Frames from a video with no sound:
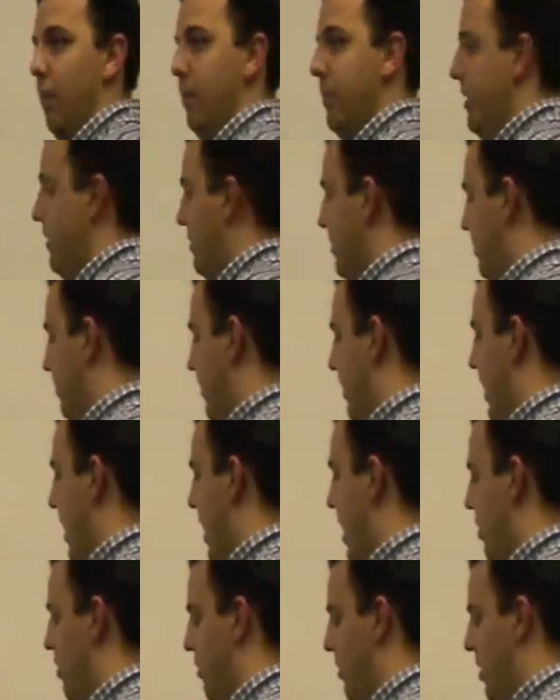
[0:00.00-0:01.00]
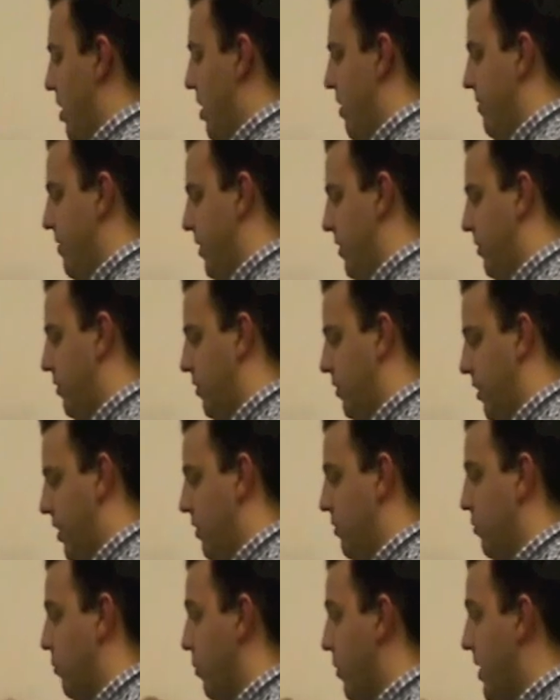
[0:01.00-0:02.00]
This is the guy who the offense
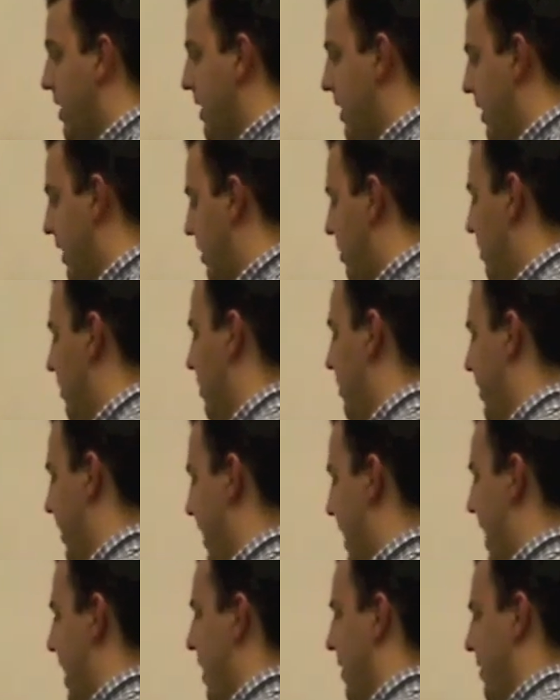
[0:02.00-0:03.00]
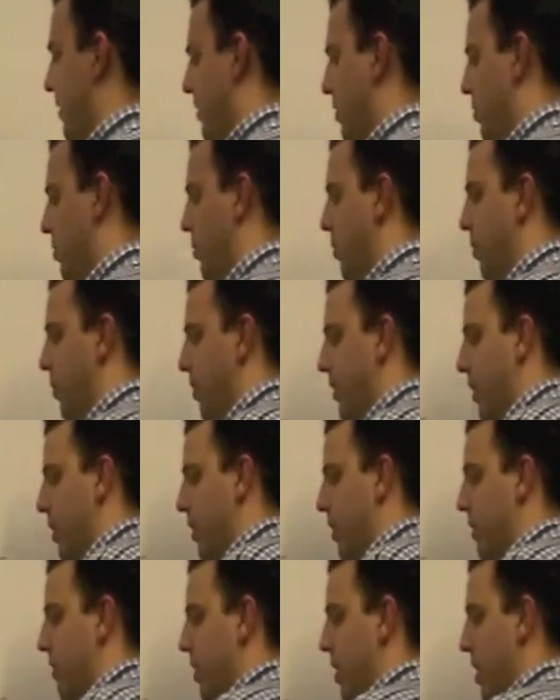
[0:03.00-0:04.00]
is reading, the guy who they're
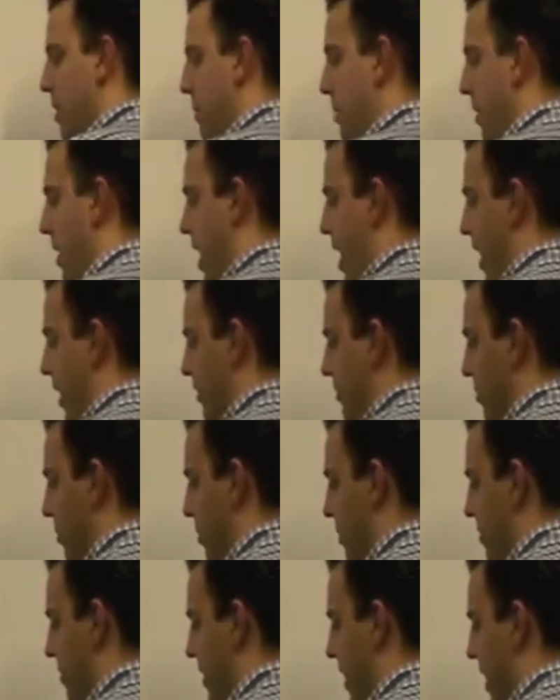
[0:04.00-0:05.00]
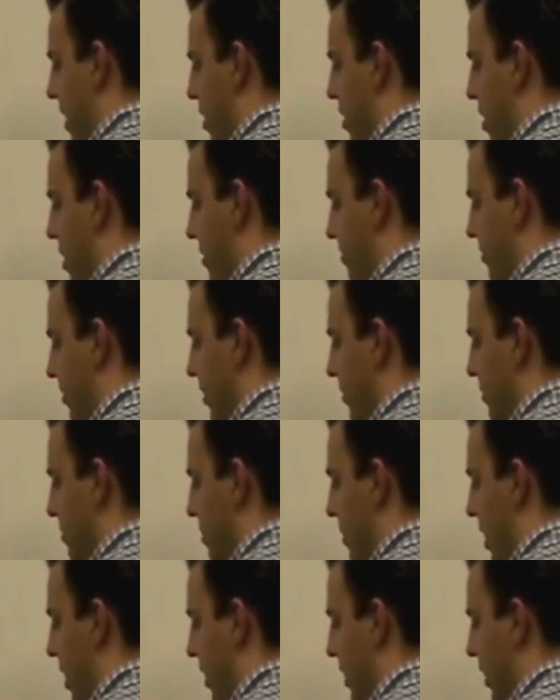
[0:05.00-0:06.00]
leaving unblocked. So we've got our offense
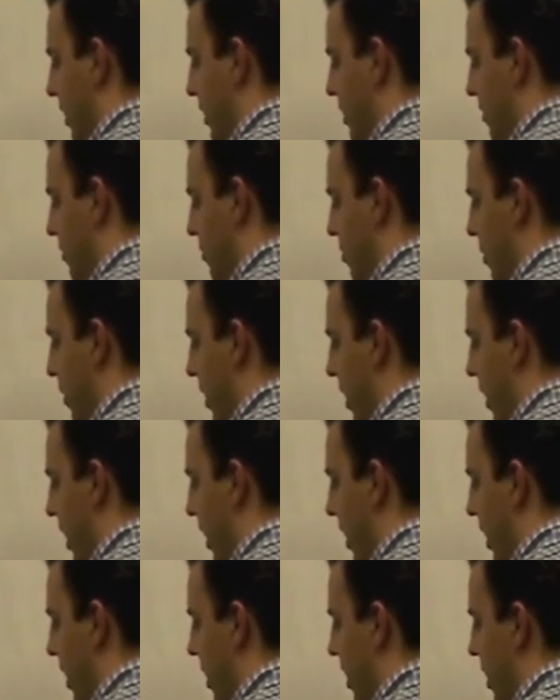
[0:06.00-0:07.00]
blocking this way